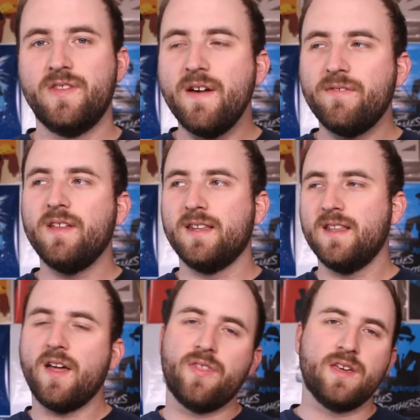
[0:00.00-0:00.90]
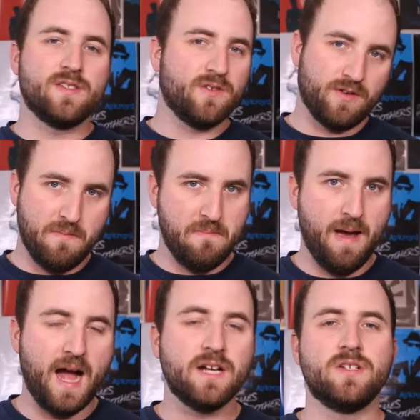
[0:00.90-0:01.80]
Definitely nothing is going to
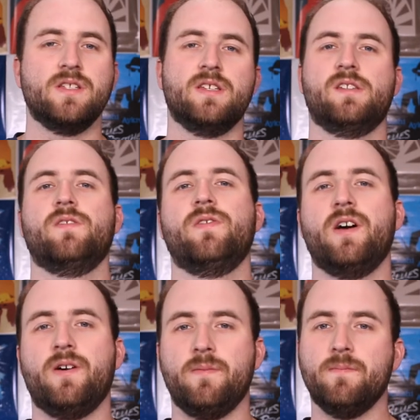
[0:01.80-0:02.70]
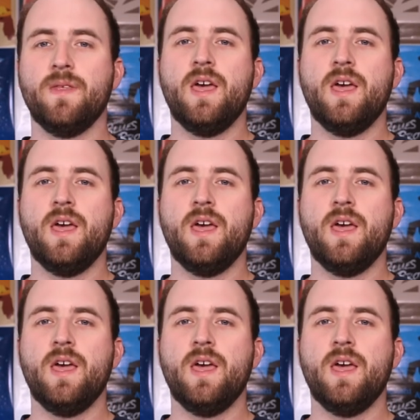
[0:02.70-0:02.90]
match this film.